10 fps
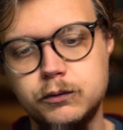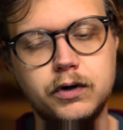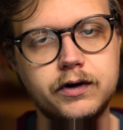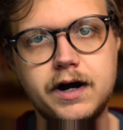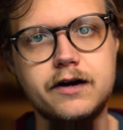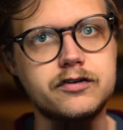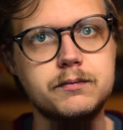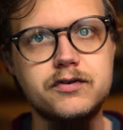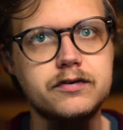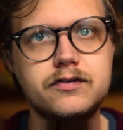well, gosh,
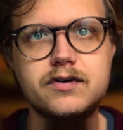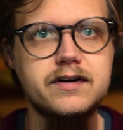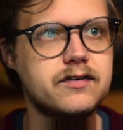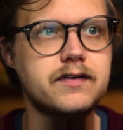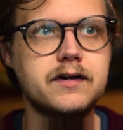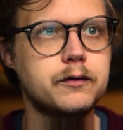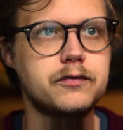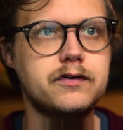Mystery Science Theater was